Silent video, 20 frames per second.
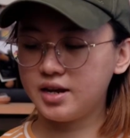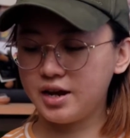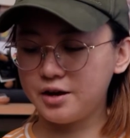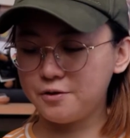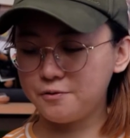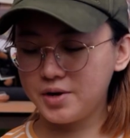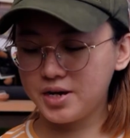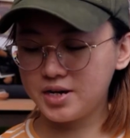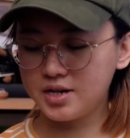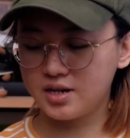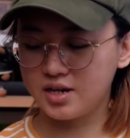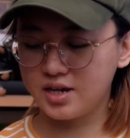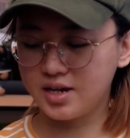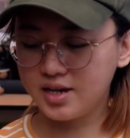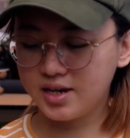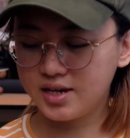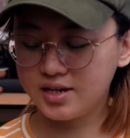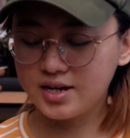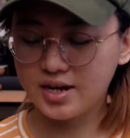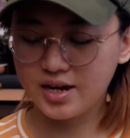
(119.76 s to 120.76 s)
I went
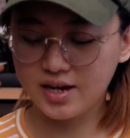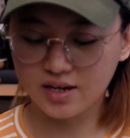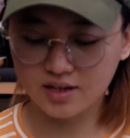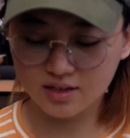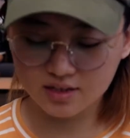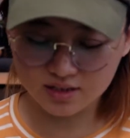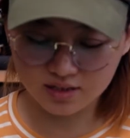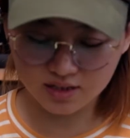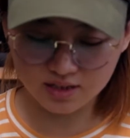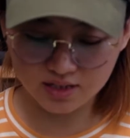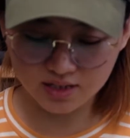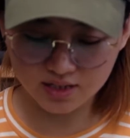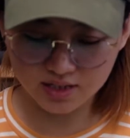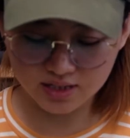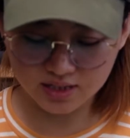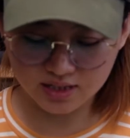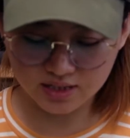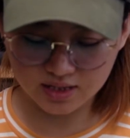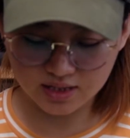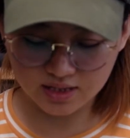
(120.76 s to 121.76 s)
ahead and got
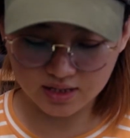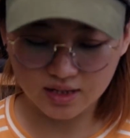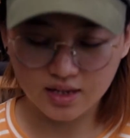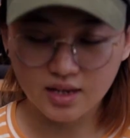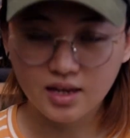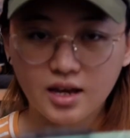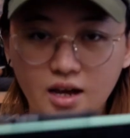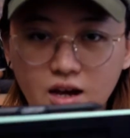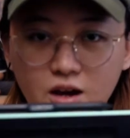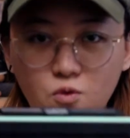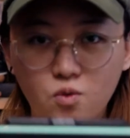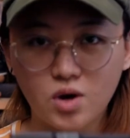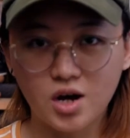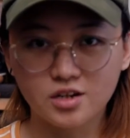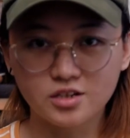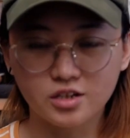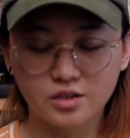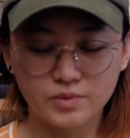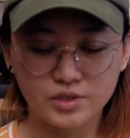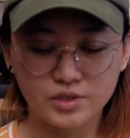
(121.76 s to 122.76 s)
a Wacom